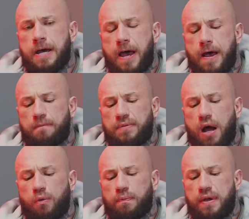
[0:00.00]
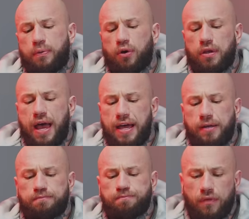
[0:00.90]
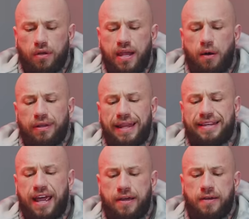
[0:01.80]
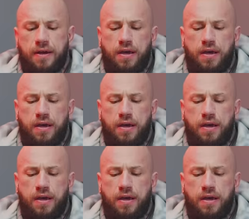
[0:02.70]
Um, that would be pull A. Now, leg day.